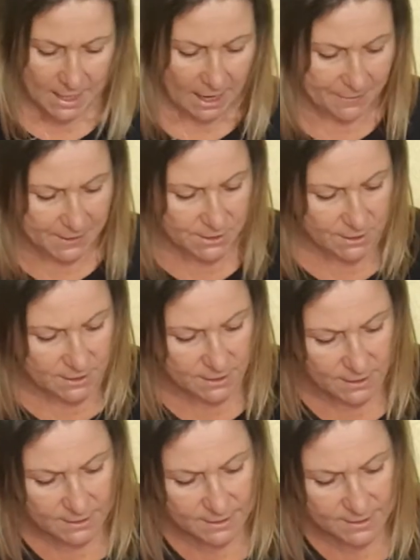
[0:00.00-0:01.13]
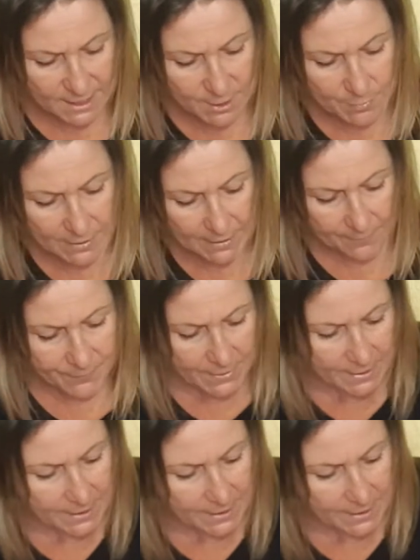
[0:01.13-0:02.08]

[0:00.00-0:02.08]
and then just going to staple it.